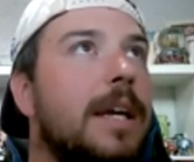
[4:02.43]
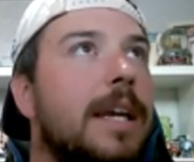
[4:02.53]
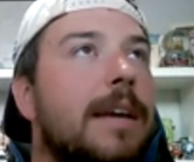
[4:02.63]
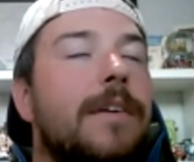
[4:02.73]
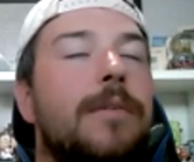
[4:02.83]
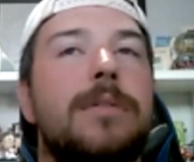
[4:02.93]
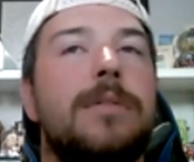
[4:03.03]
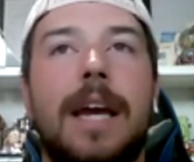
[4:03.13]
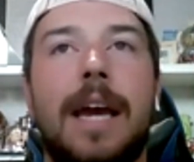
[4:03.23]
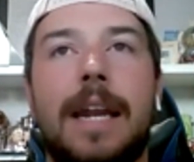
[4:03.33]
if he
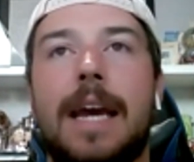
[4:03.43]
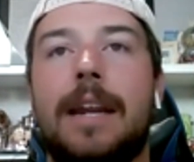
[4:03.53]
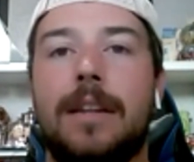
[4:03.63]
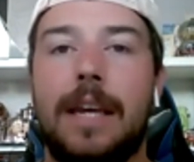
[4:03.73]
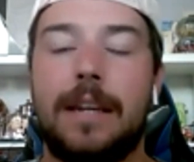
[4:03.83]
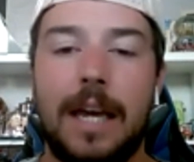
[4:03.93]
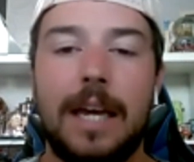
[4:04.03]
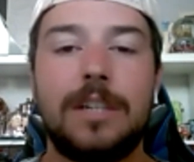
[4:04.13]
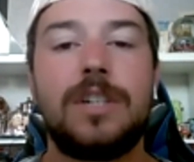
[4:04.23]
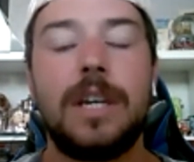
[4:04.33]
was at Adelaide
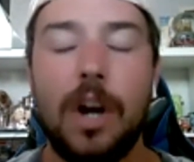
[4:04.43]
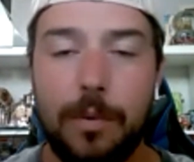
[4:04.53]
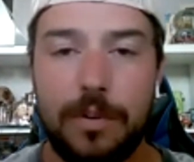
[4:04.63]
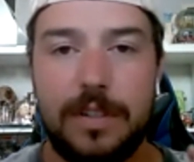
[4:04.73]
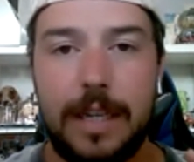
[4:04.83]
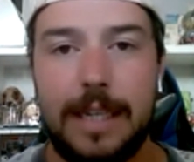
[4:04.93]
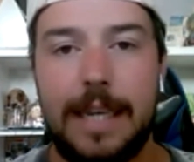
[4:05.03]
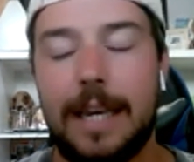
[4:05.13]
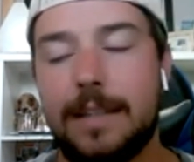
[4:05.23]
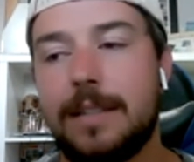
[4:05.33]
last year, I would have said
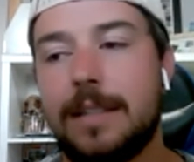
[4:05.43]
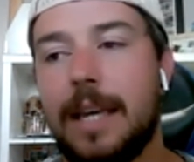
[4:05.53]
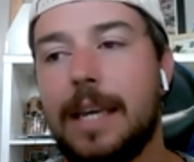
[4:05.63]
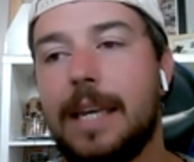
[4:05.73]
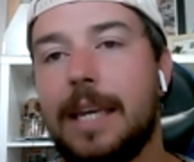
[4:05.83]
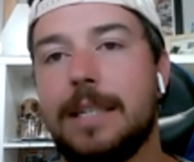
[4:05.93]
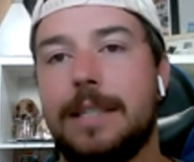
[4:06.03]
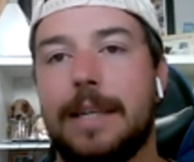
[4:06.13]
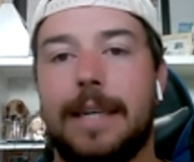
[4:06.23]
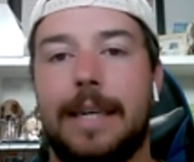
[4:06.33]
yes, he is
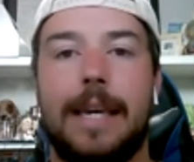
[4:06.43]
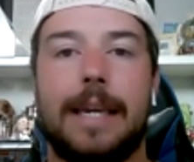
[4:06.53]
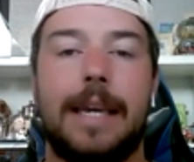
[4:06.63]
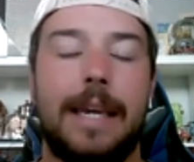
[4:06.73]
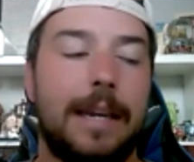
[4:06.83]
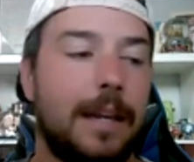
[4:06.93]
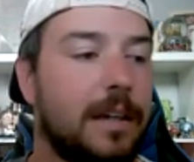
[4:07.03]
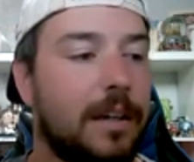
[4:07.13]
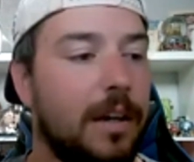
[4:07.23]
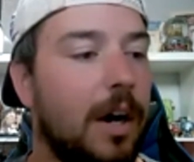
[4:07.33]
the kick
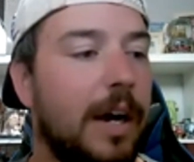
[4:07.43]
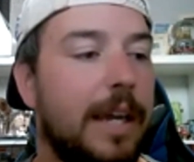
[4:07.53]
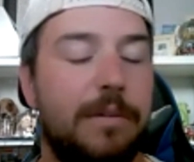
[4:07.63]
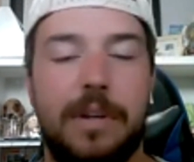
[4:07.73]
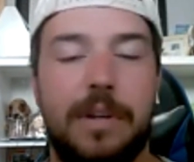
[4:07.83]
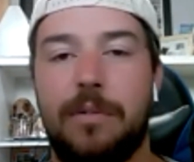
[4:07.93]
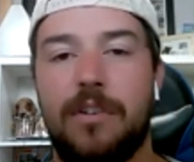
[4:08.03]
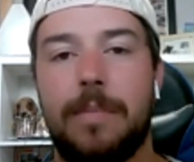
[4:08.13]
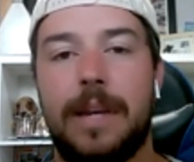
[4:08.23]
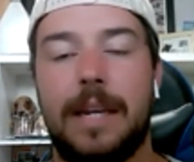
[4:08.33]
in guy. He would
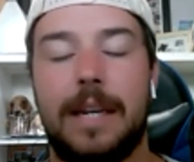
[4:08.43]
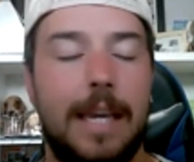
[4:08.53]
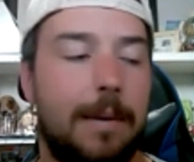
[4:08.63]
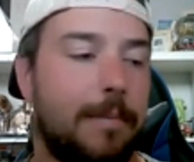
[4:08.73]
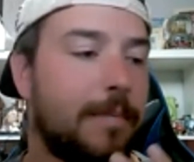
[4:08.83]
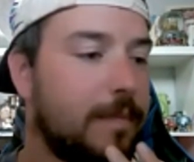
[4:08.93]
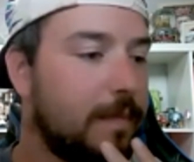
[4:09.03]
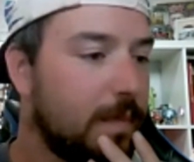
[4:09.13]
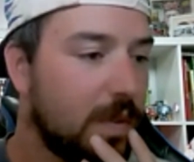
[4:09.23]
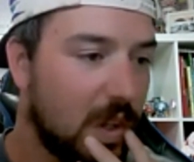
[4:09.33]
have been him.
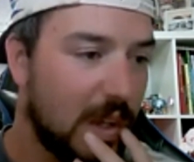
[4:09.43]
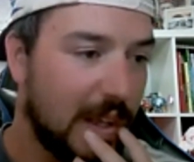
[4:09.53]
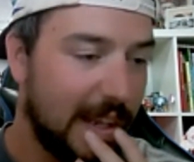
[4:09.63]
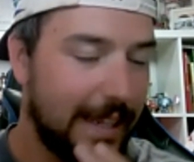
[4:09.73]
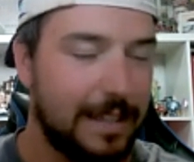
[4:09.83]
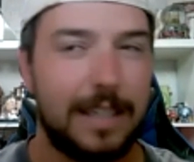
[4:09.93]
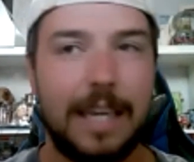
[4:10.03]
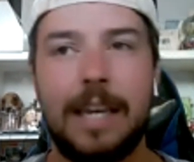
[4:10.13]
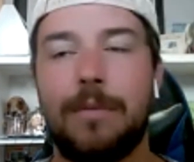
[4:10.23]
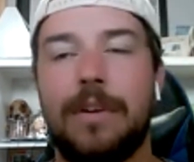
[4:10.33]
This
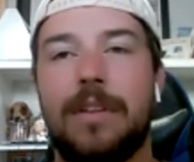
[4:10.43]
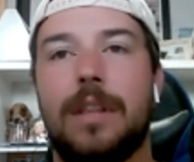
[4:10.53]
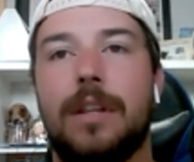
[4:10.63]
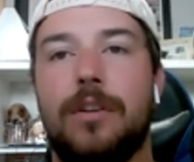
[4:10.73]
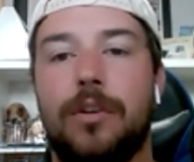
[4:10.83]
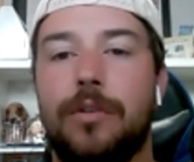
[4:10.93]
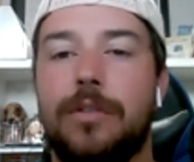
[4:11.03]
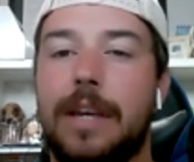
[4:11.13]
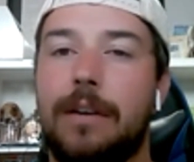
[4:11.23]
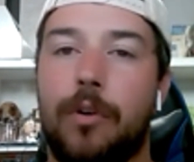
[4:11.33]
year, with
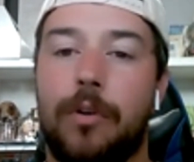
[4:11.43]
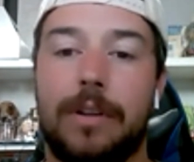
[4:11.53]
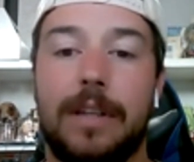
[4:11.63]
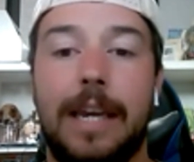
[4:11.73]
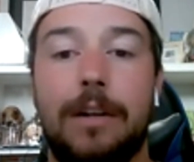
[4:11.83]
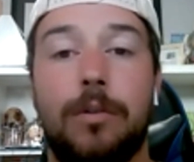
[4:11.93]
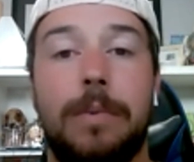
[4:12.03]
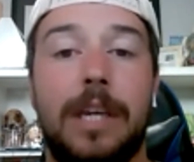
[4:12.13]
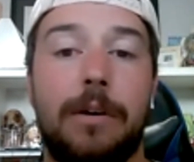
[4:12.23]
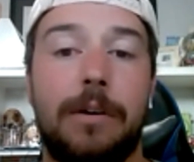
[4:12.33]
news that Rory Laird could
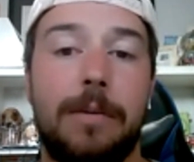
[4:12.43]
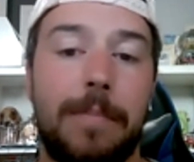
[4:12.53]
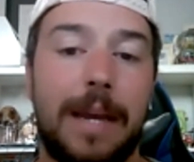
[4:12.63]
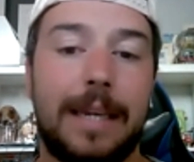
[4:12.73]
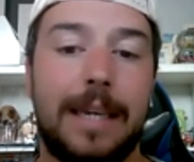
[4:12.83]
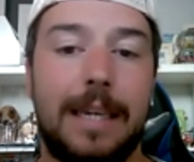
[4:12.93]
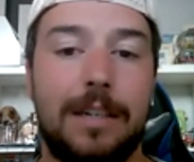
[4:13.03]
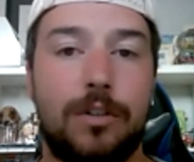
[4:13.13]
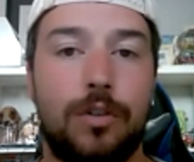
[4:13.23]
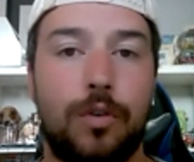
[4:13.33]
be going back
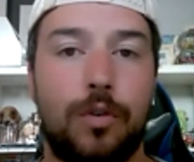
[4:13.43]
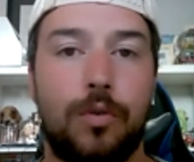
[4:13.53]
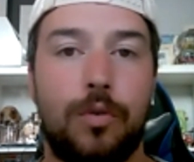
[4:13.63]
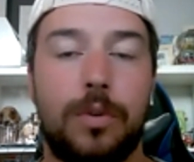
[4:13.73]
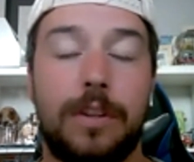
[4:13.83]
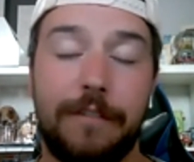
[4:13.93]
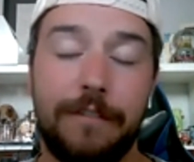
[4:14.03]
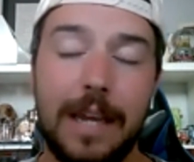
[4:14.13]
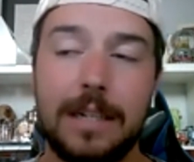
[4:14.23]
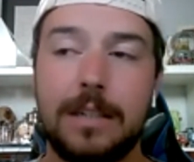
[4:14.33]
into
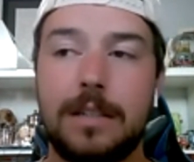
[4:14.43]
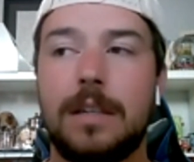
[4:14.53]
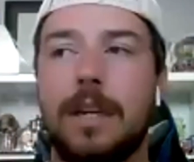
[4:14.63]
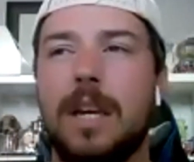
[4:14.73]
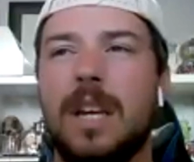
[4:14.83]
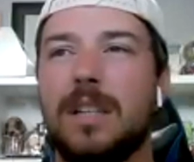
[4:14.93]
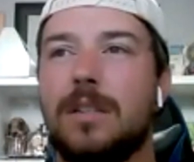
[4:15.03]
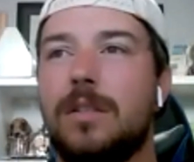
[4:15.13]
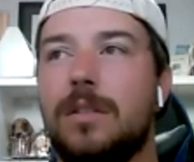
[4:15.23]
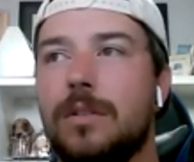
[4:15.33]
defence,
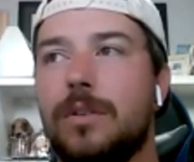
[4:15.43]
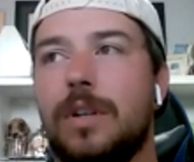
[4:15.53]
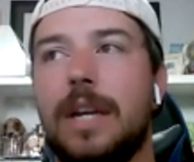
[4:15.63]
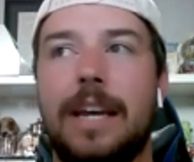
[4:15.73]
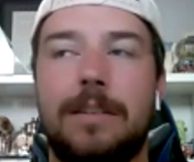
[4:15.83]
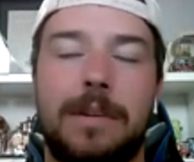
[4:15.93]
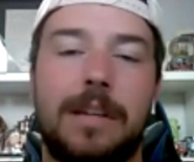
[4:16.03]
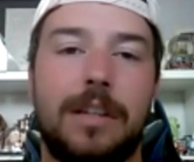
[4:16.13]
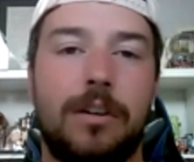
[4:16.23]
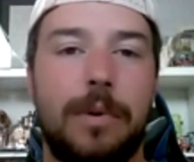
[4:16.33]
sort of has me
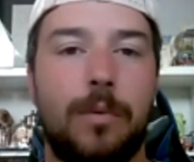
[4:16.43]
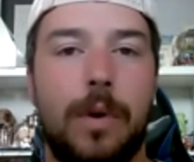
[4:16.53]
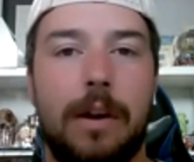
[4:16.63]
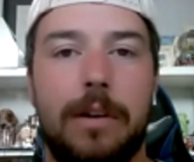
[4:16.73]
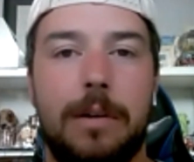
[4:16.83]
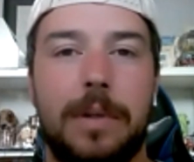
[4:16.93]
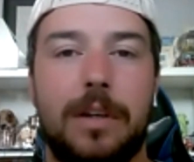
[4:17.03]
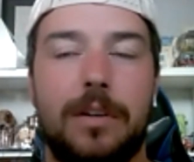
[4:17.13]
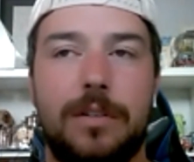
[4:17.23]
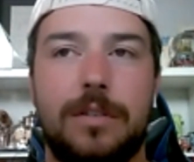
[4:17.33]
a little bit worried
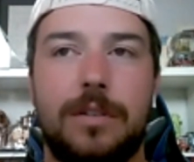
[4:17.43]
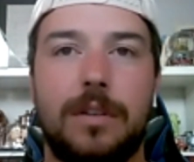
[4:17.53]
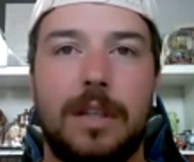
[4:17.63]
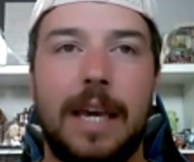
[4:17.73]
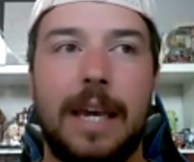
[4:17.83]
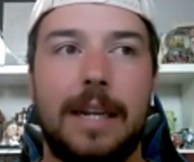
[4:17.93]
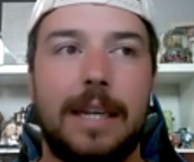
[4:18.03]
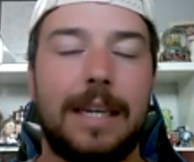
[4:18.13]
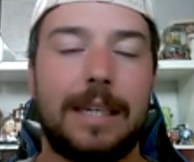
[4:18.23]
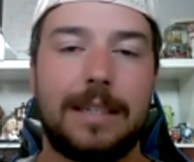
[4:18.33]
because
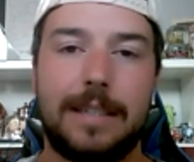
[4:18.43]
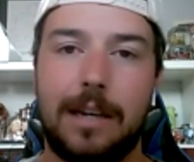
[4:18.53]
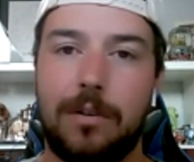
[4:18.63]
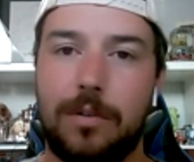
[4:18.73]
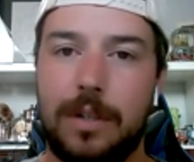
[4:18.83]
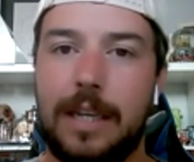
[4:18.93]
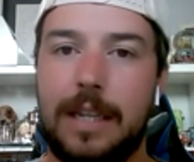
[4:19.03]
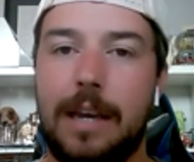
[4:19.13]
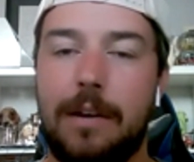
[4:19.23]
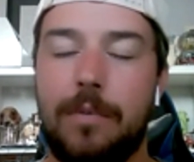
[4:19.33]
Laird excelled
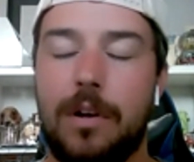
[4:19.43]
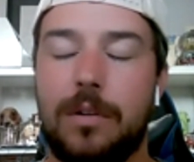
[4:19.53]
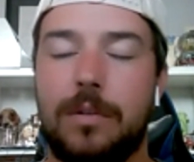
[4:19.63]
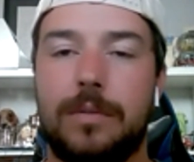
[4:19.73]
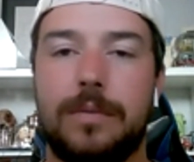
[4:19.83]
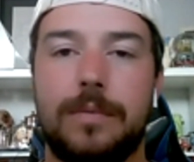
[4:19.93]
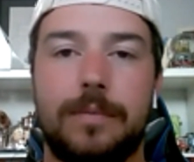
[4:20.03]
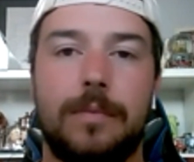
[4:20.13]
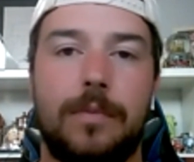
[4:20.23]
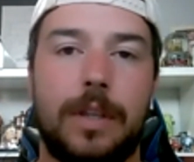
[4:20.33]
in that role,
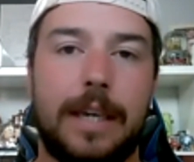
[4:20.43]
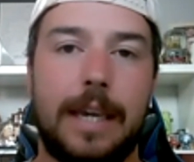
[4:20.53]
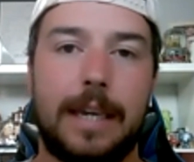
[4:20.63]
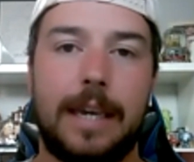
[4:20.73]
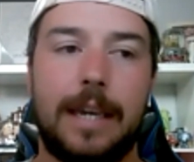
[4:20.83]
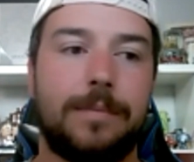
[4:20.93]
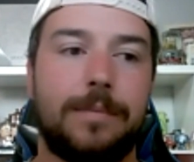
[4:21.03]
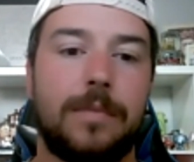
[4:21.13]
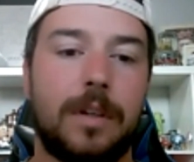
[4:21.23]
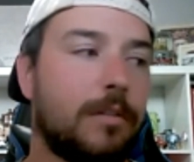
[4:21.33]
the kick
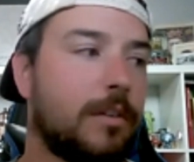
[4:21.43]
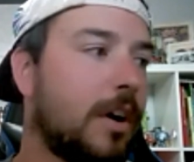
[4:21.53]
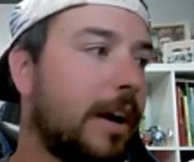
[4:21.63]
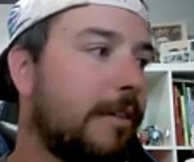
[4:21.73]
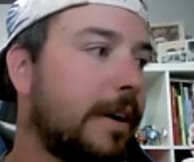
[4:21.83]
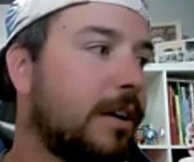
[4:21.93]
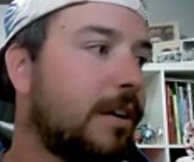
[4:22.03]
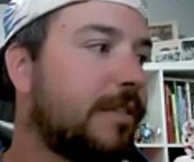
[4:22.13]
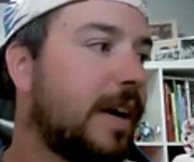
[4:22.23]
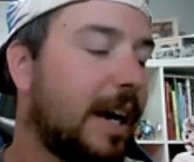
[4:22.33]
in, the guy running
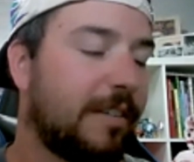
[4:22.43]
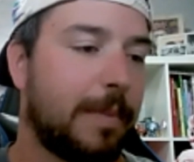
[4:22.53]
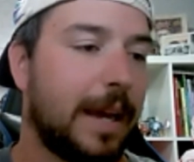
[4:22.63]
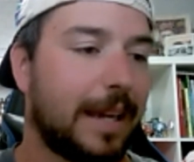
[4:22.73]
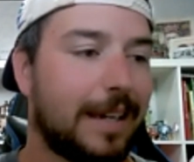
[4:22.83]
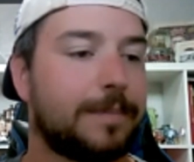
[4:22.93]
off halfback.